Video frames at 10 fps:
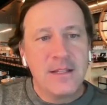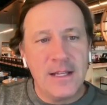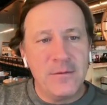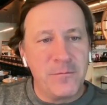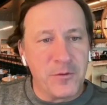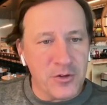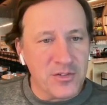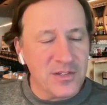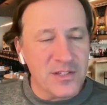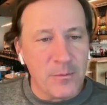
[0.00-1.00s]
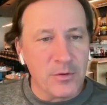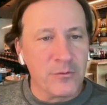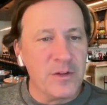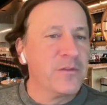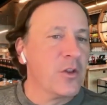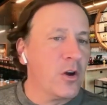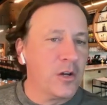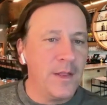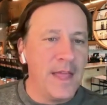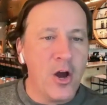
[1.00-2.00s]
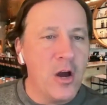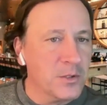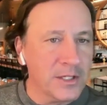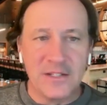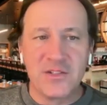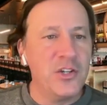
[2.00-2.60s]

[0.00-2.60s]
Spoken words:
Then versus number 3 Florida, and then Auburn again.